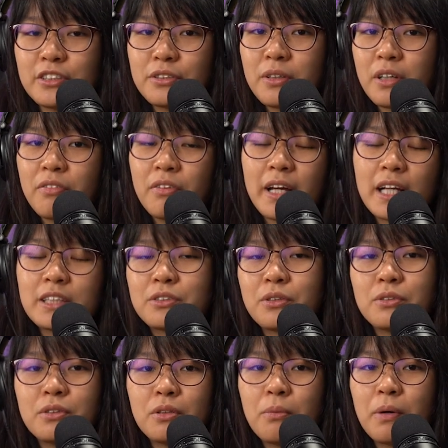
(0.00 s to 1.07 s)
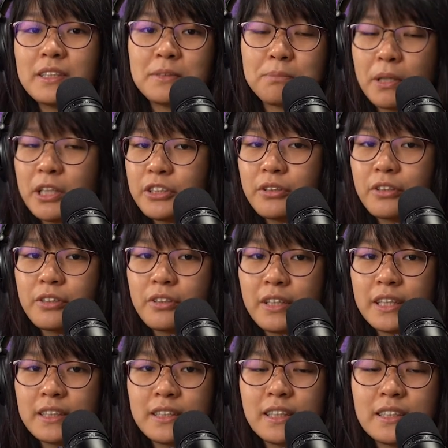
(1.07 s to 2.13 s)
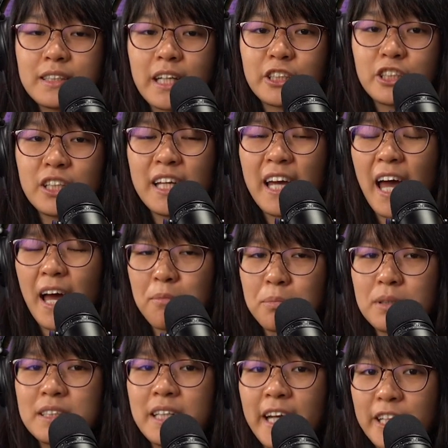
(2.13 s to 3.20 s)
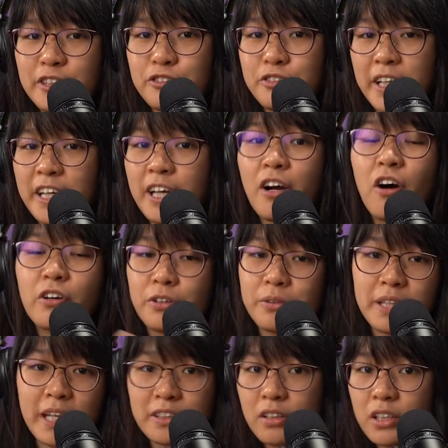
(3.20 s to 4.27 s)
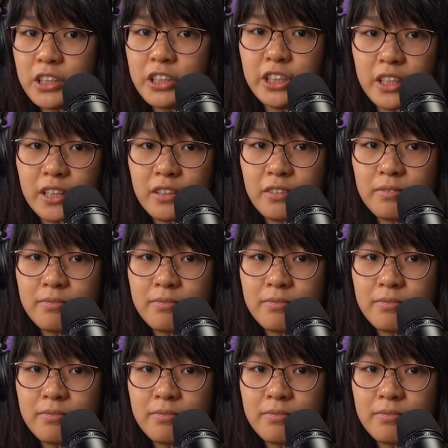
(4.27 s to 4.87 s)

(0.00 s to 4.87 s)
So if you guys don't know what spatial audio is, this is actually Apple's head tracking audio technology.